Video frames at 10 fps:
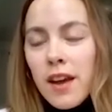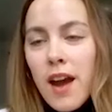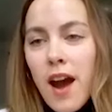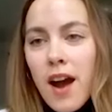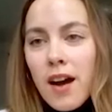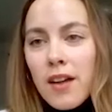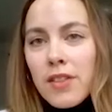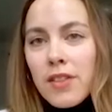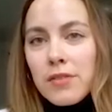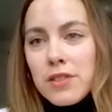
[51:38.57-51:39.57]

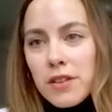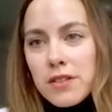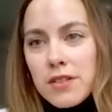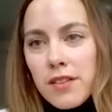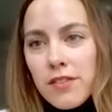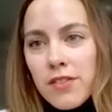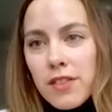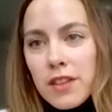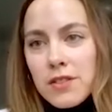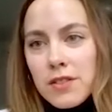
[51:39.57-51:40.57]
the results of
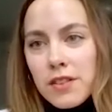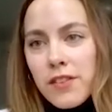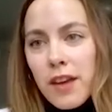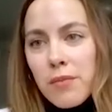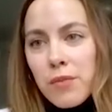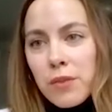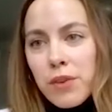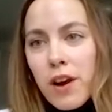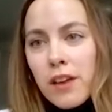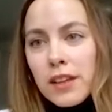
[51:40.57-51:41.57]
this survey more
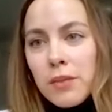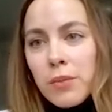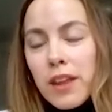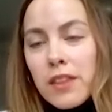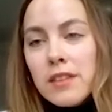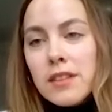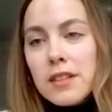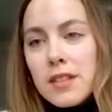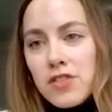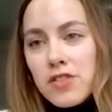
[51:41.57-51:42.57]
broadly with
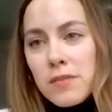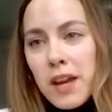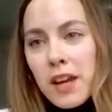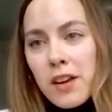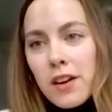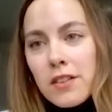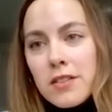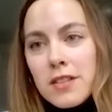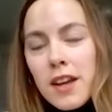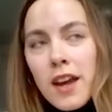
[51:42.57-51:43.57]
decision makers.